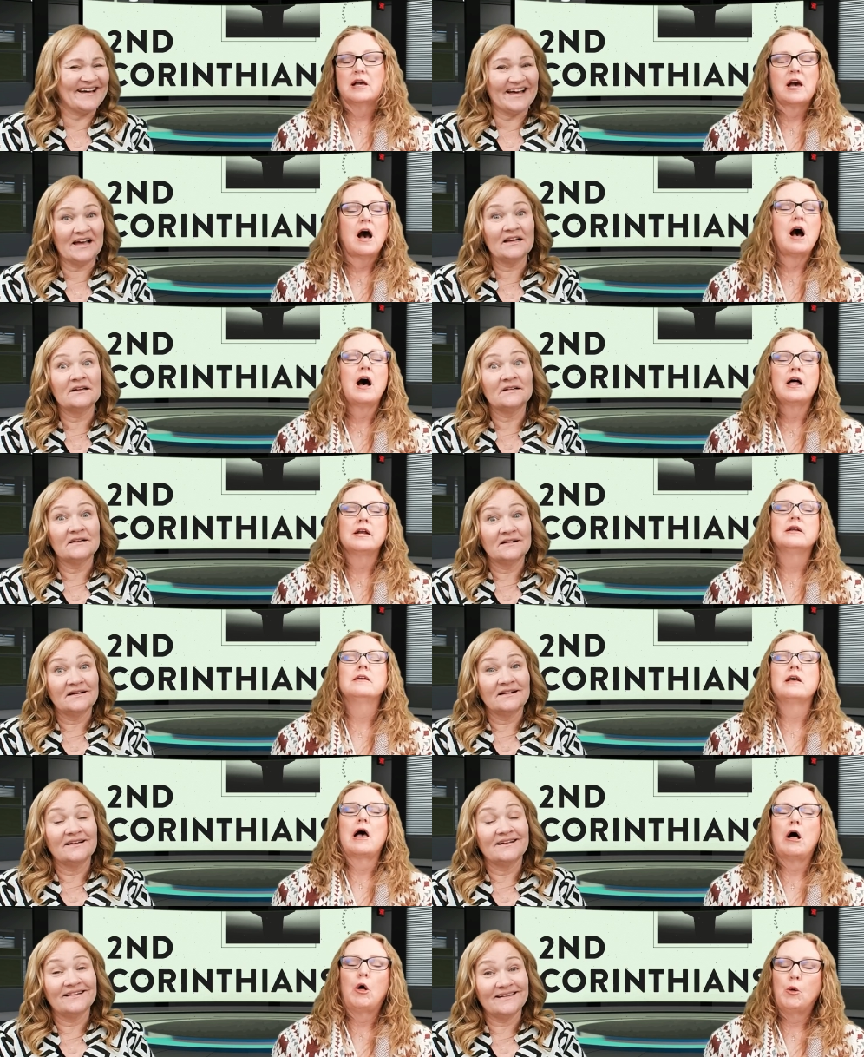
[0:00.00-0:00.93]
Speaker 1: God,
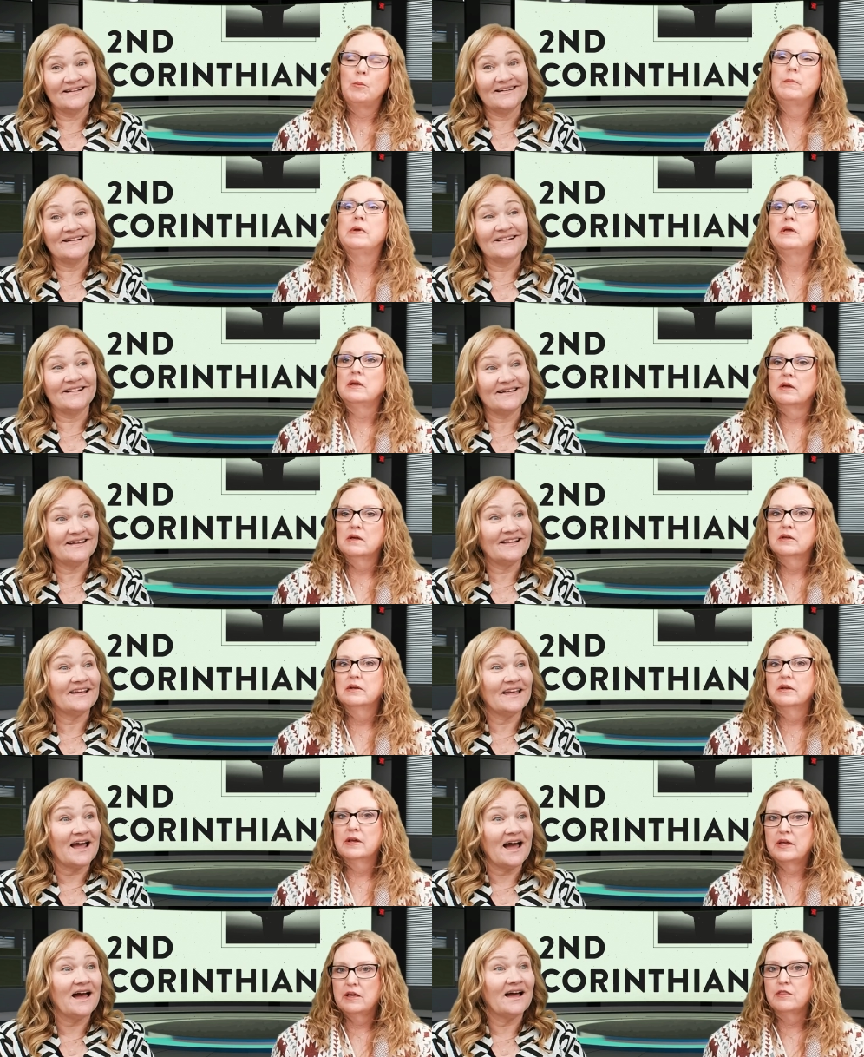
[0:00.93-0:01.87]
help me
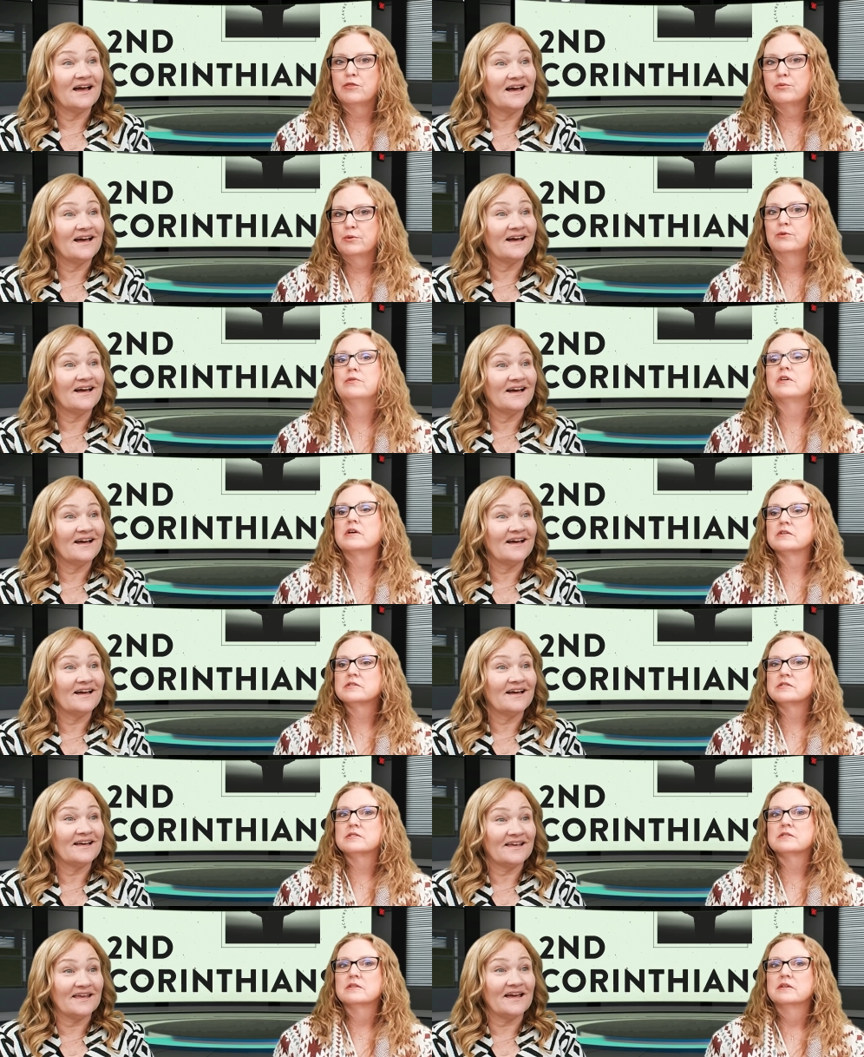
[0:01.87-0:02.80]
yeah. get through
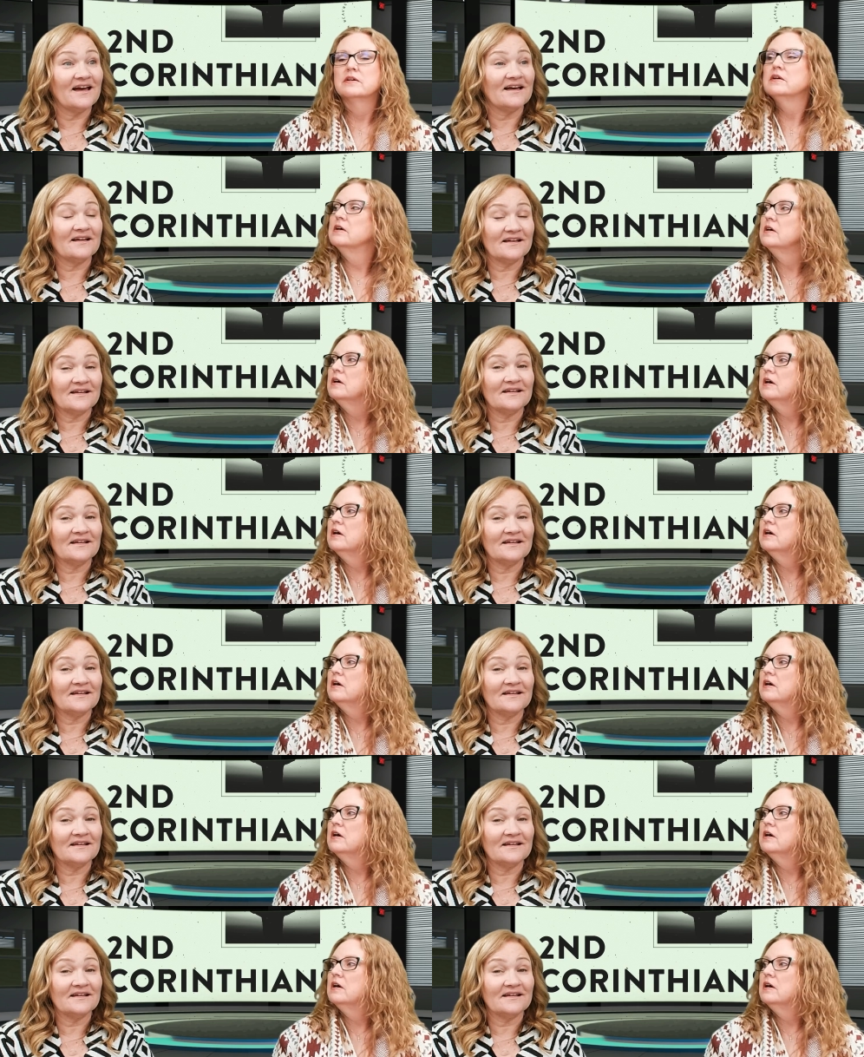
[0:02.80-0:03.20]
this. Yeah.